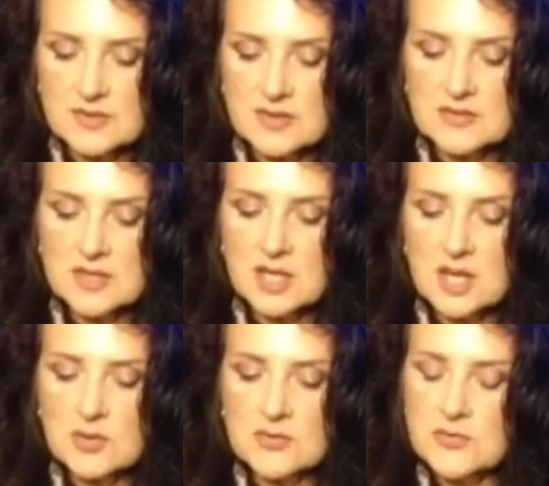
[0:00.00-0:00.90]
The
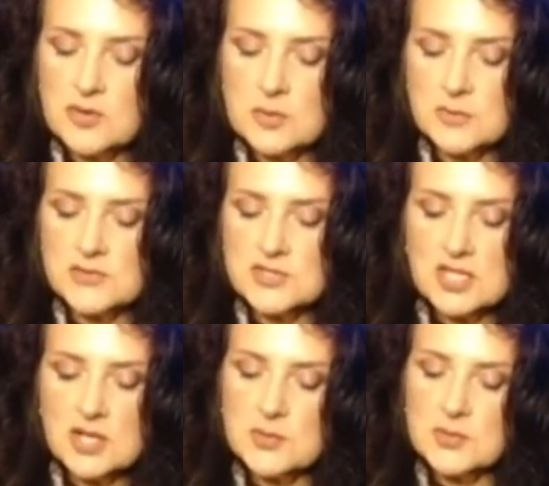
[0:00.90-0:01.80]
lower form of
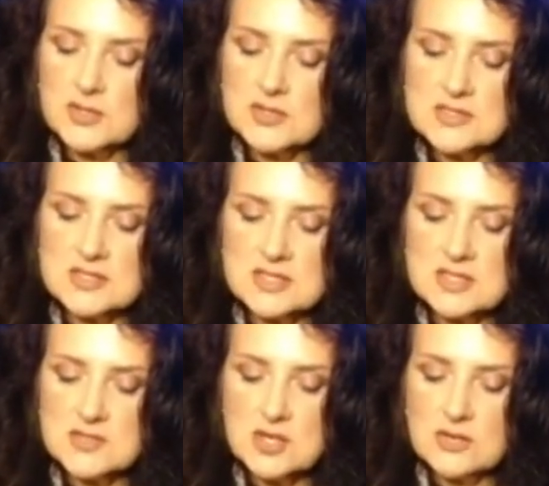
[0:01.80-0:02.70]
shadow person
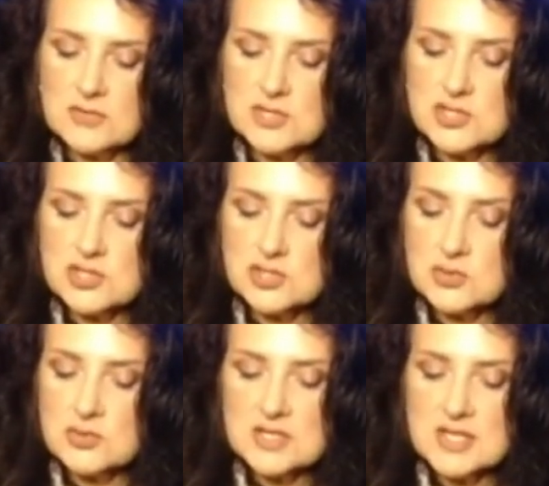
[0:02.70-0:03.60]
is often
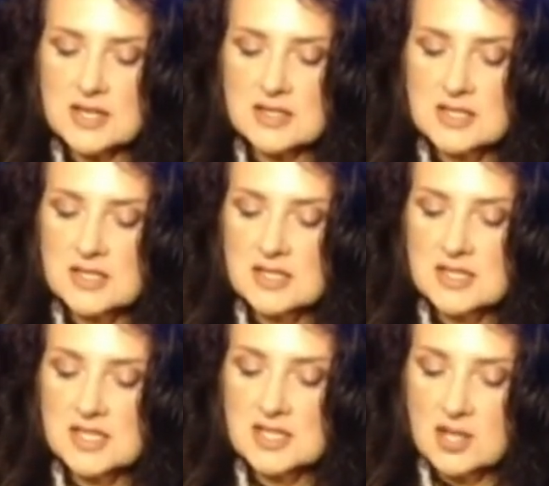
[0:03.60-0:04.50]
shorter
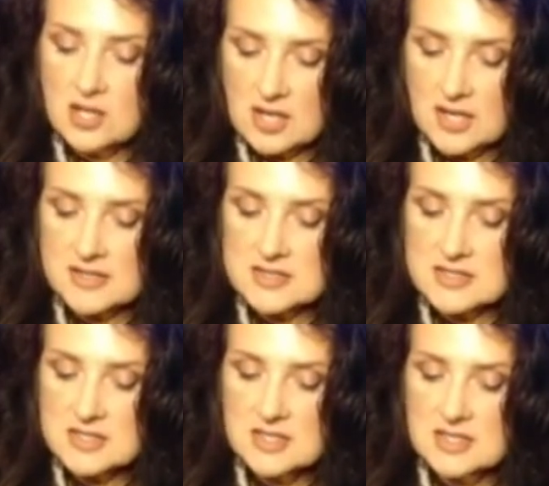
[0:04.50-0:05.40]
in
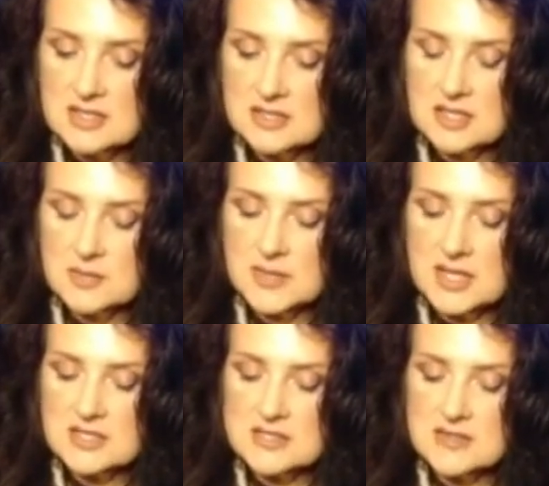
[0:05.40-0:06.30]
height
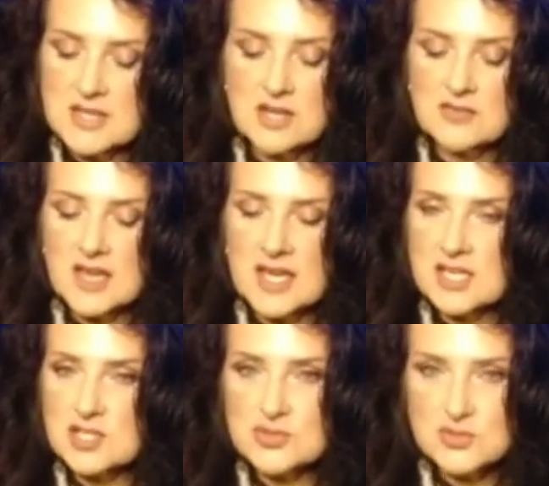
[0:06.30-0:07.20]
compared to that of
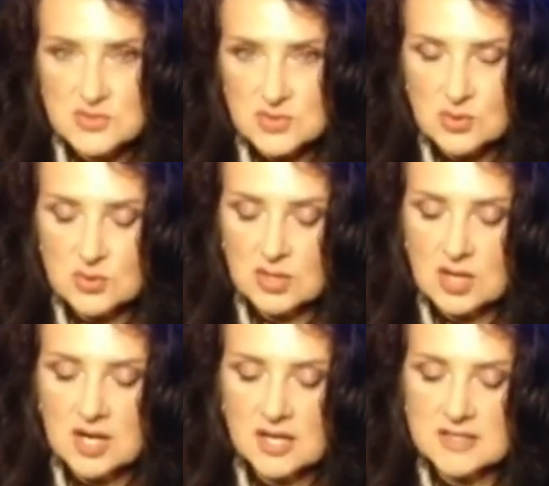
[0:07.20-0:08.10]
angels or
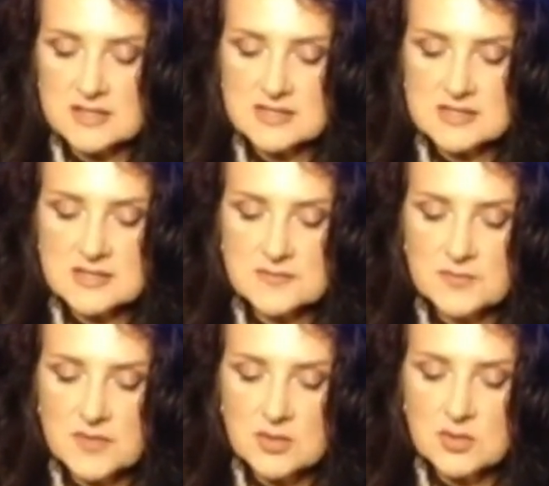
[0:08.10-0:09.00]
guides,
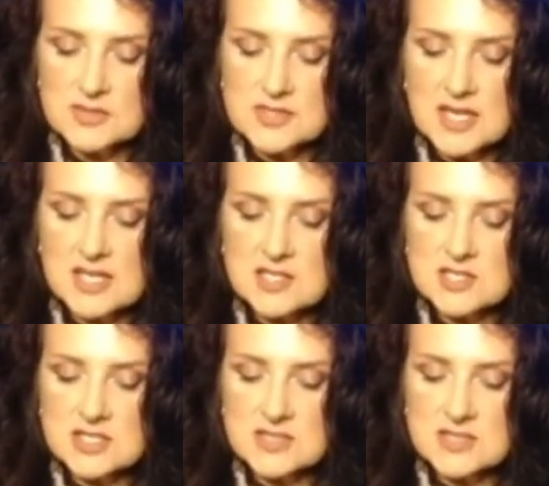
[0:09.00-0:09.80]
whose energy is